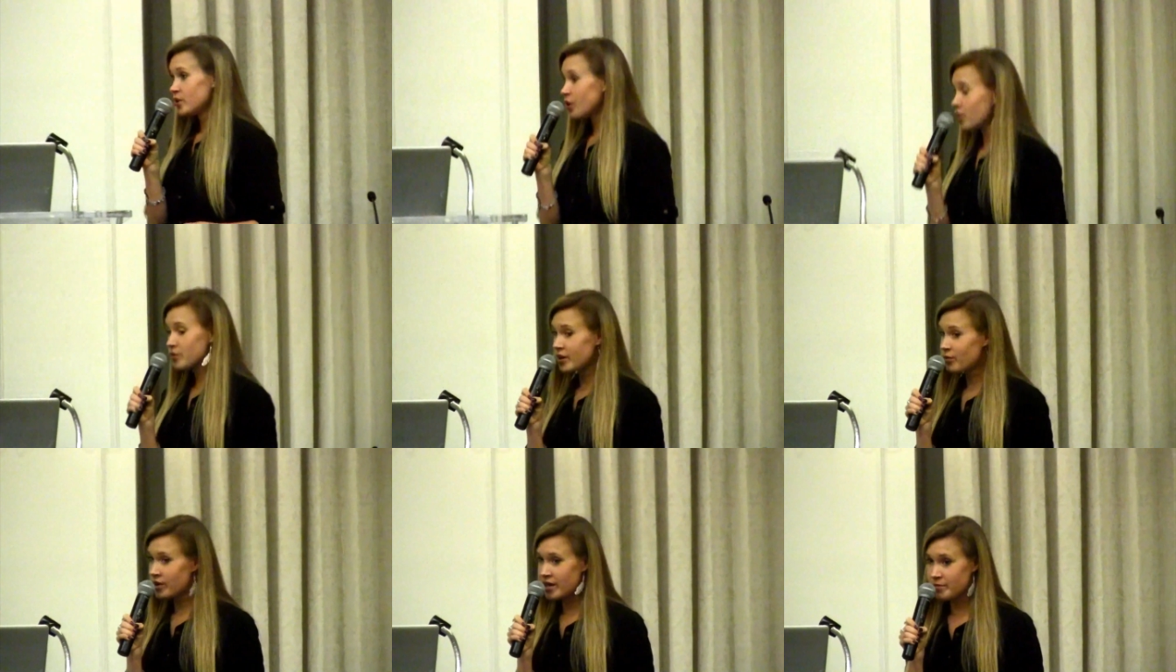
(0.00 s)
We know
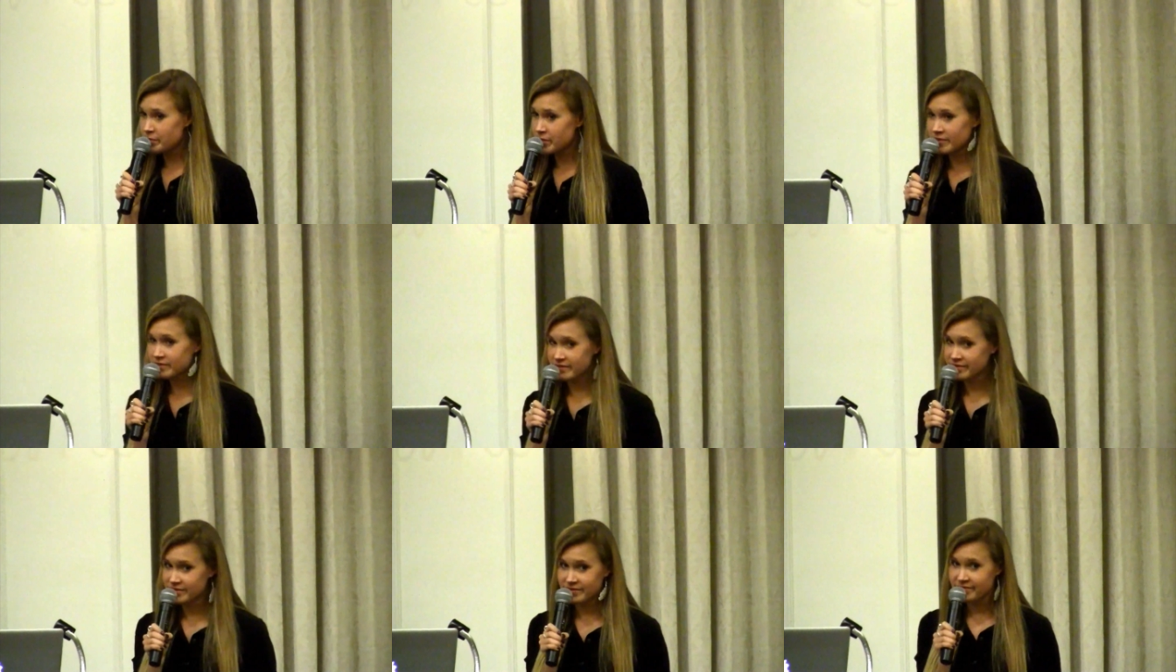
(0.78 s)
that rape
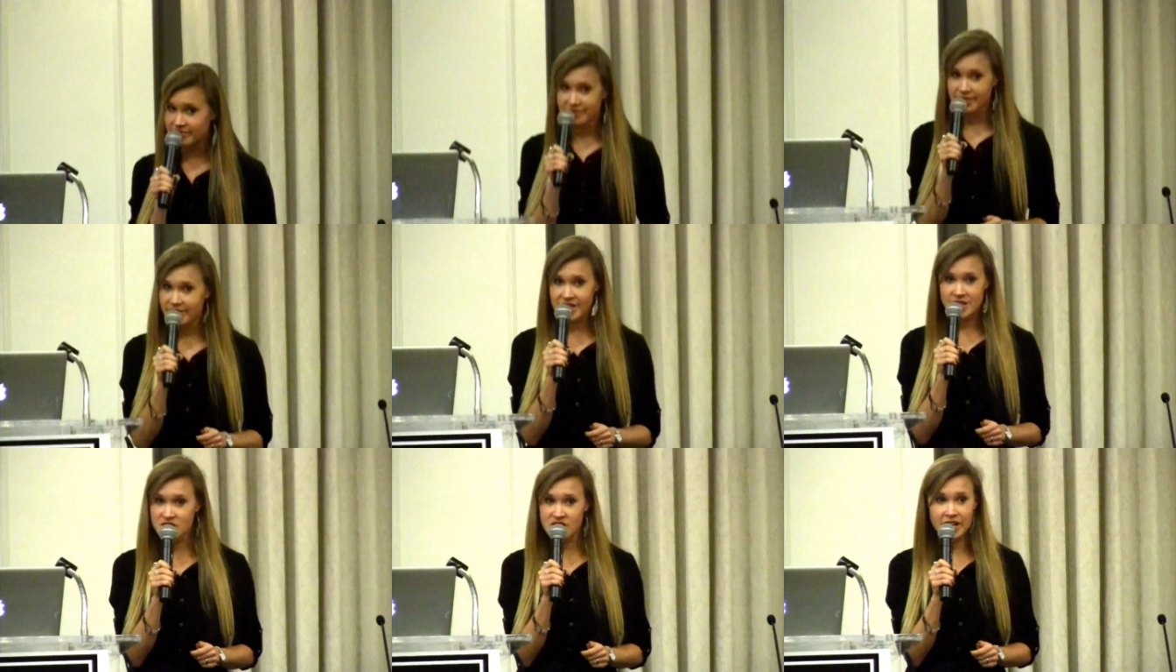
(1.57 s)

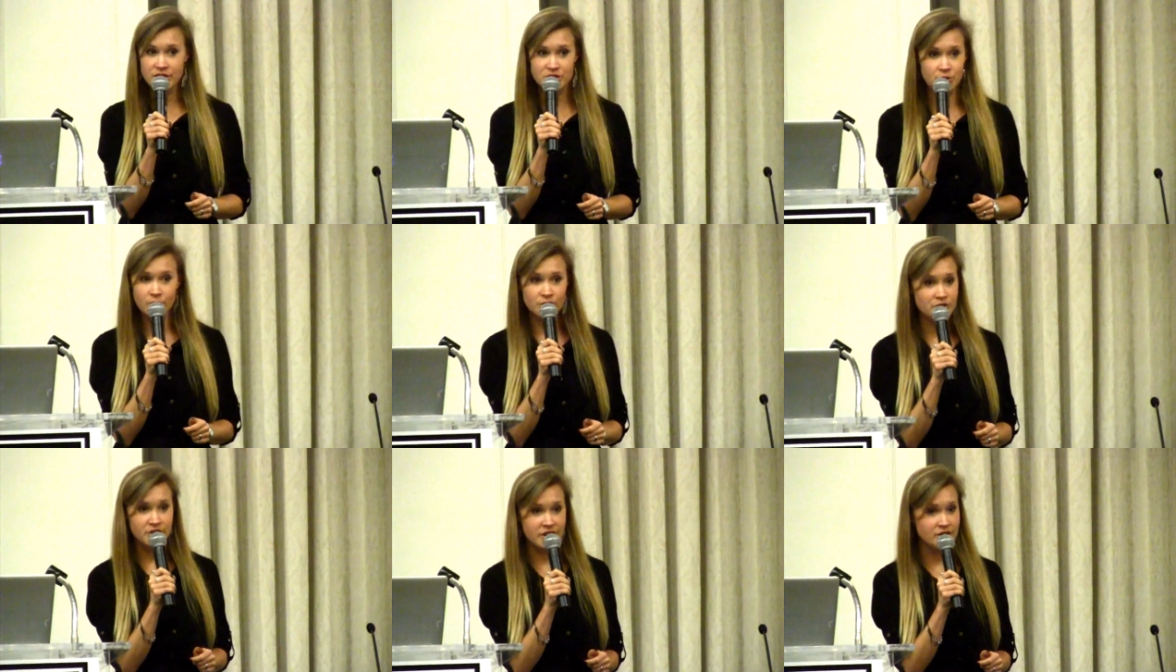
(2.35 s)
is a challenge all
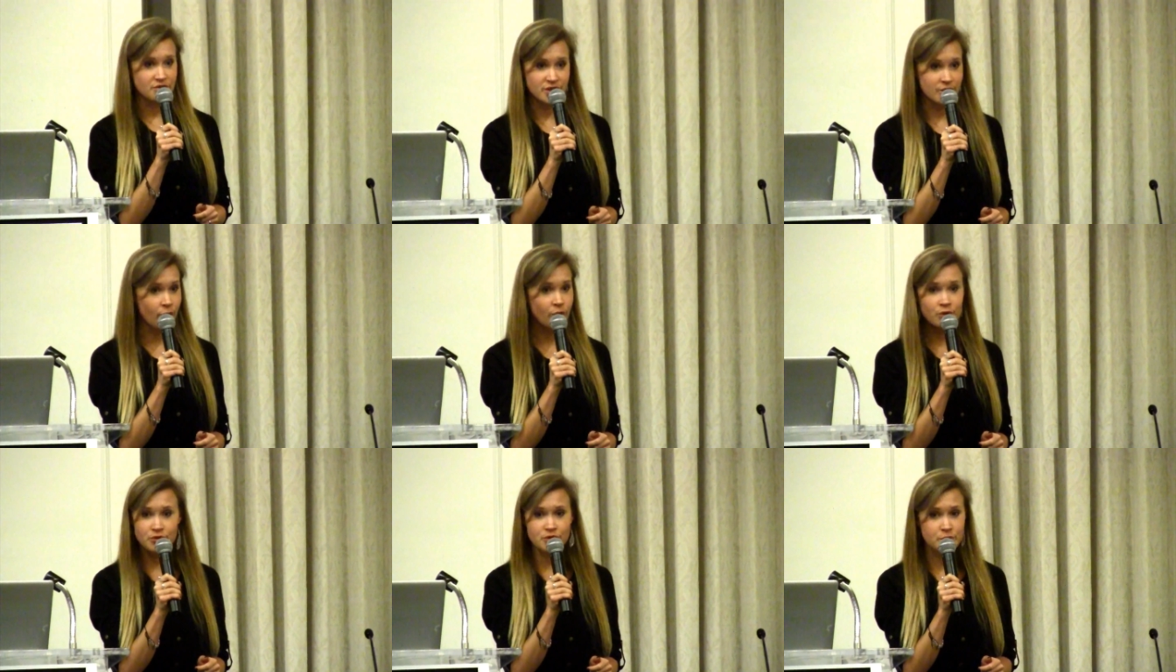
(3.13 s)
over the country,
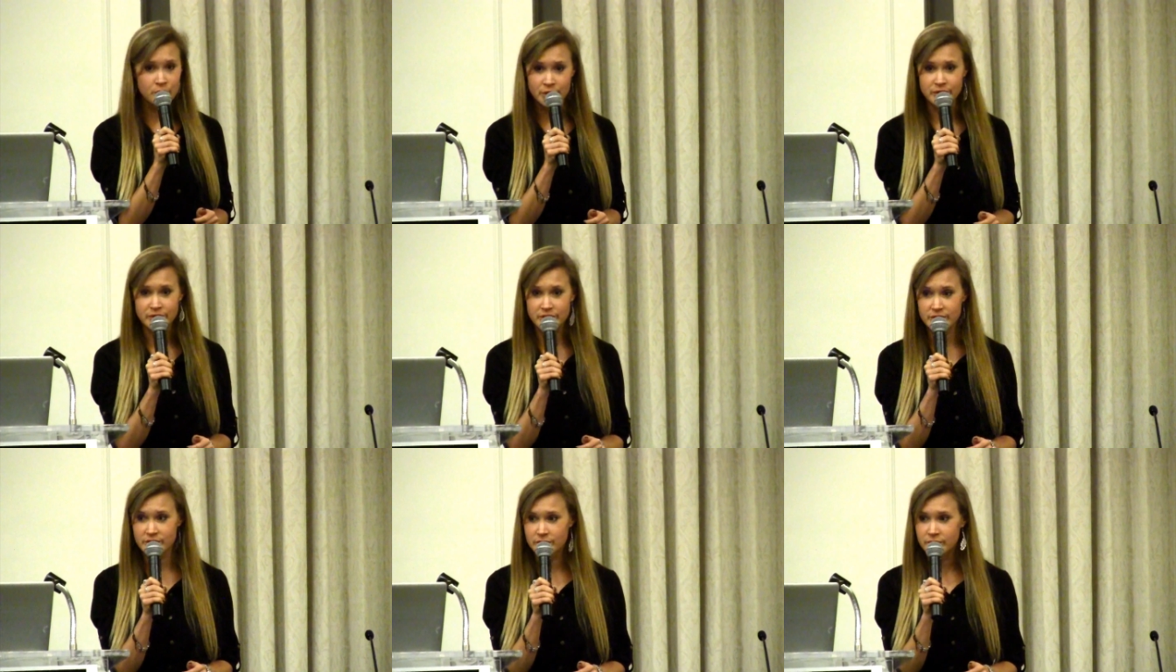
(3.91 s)
all over the
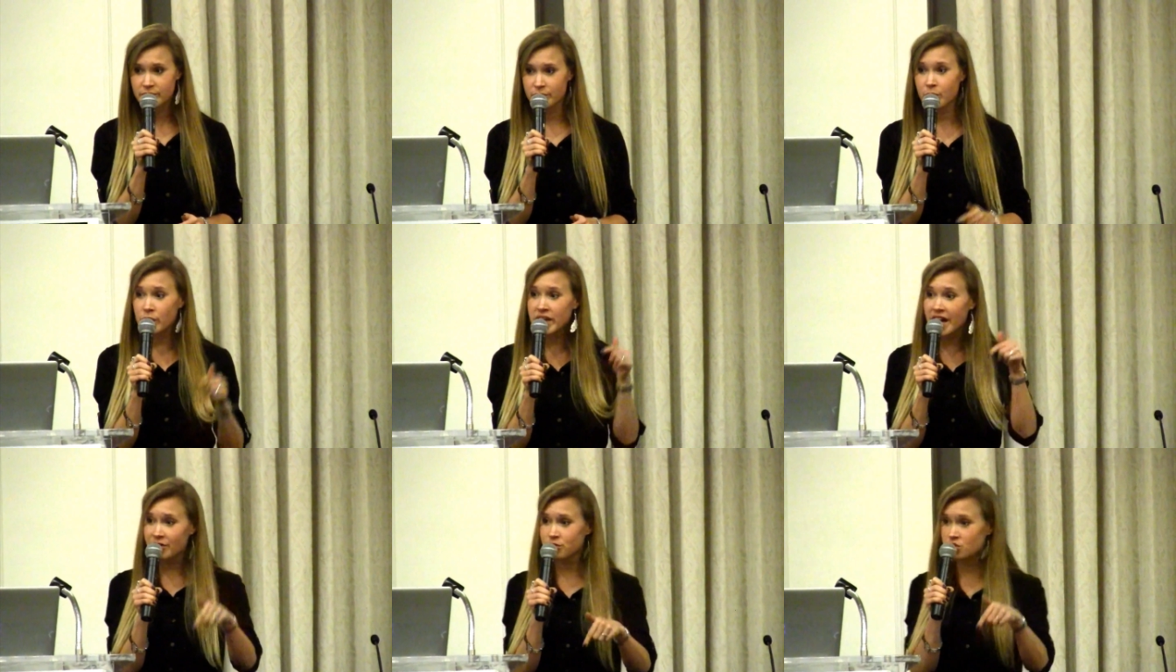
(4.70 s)
world. But
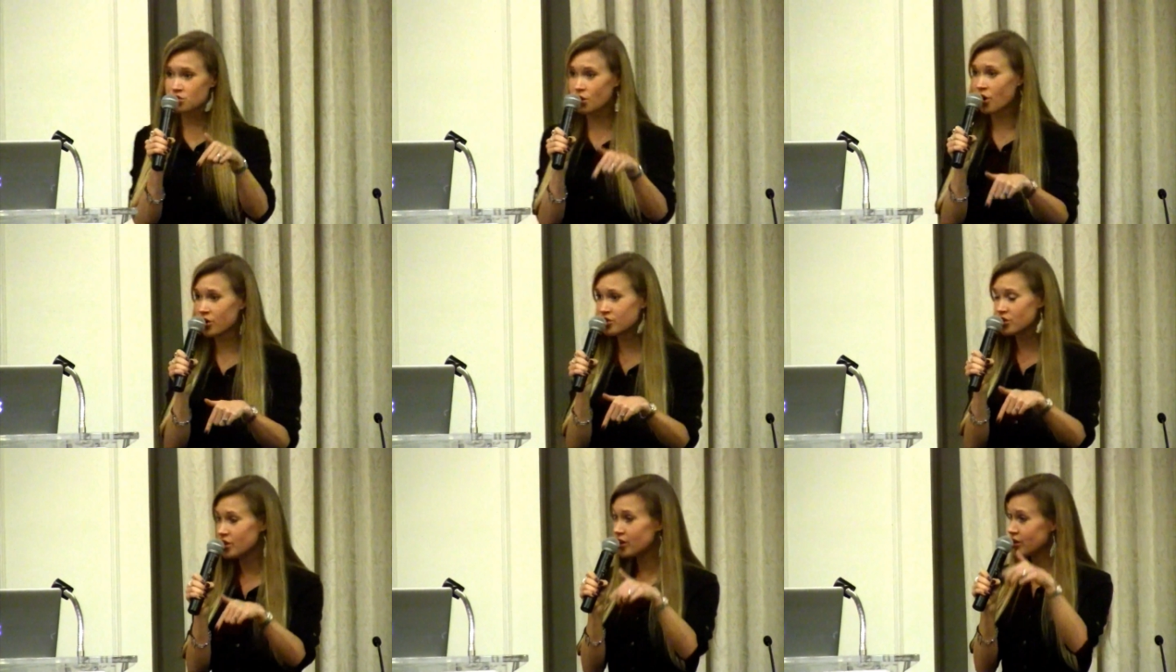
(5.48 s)
we have to
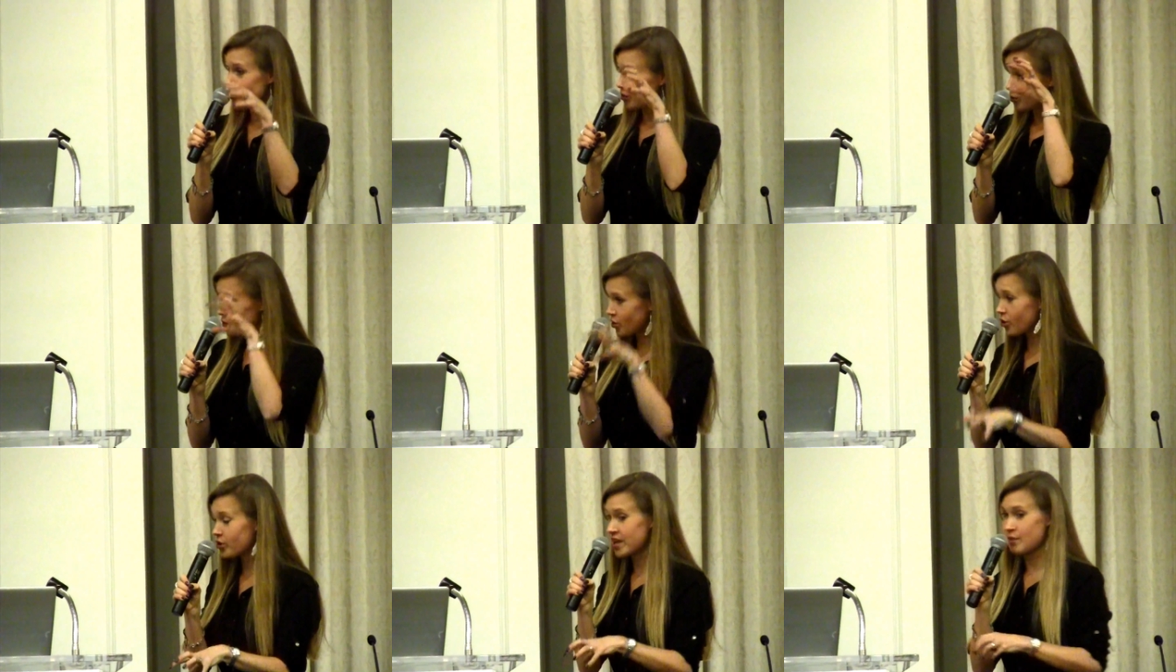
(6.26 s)
start with
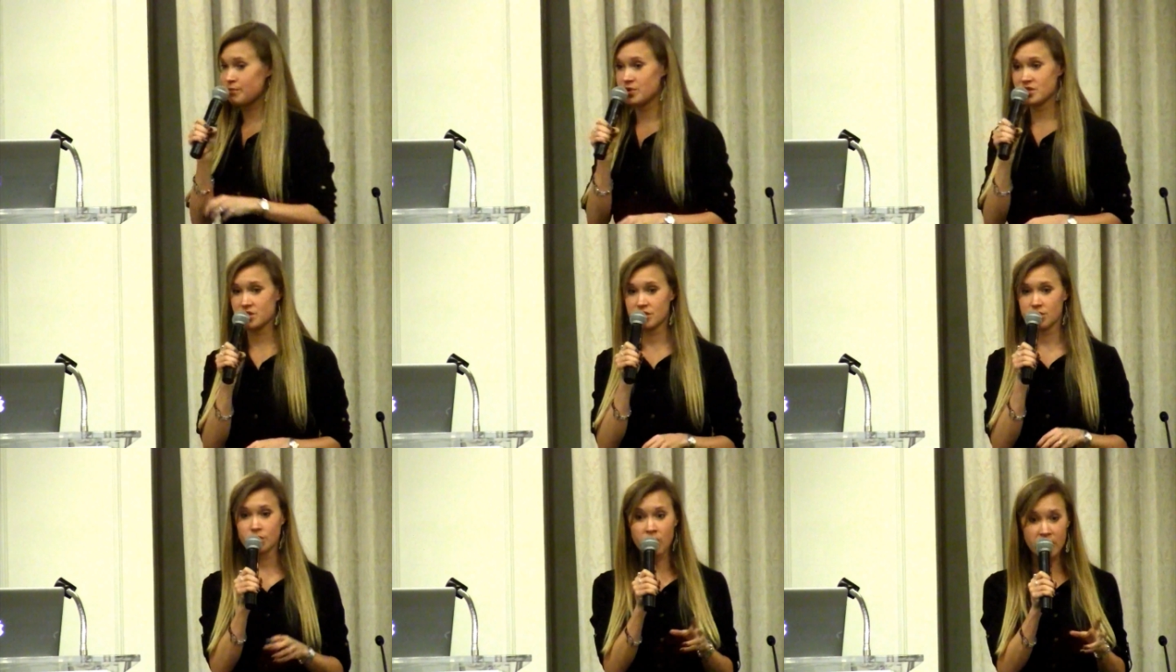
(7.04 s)
our
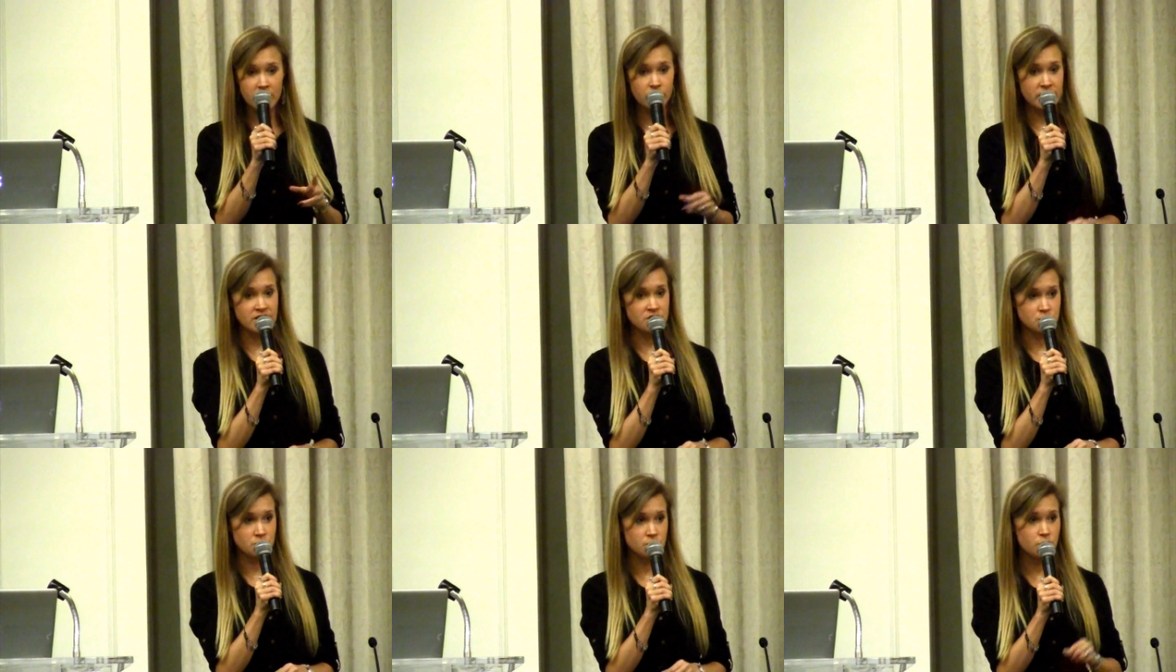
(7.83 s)
campus. What can we
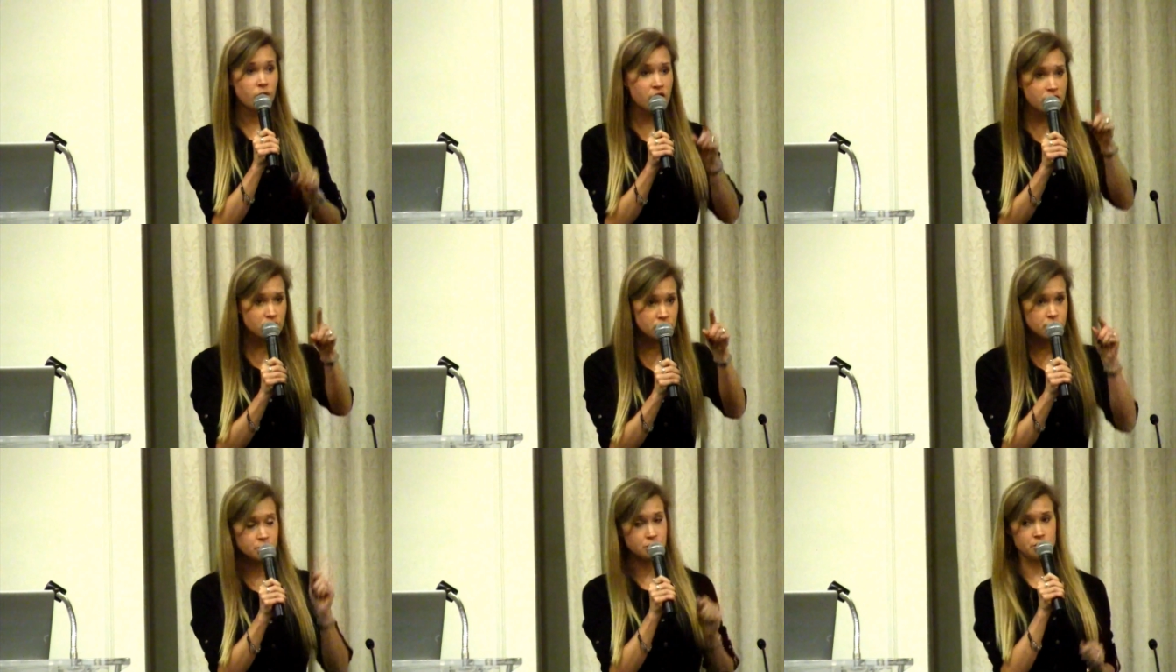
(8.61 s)
do? What can
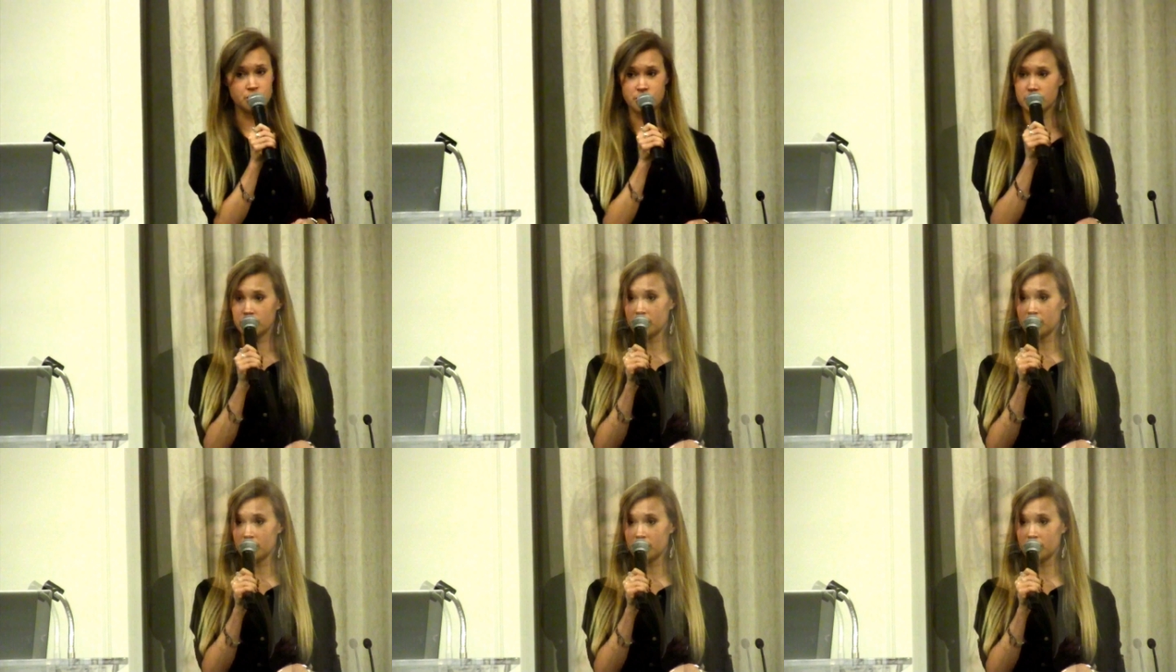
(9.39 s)
you do?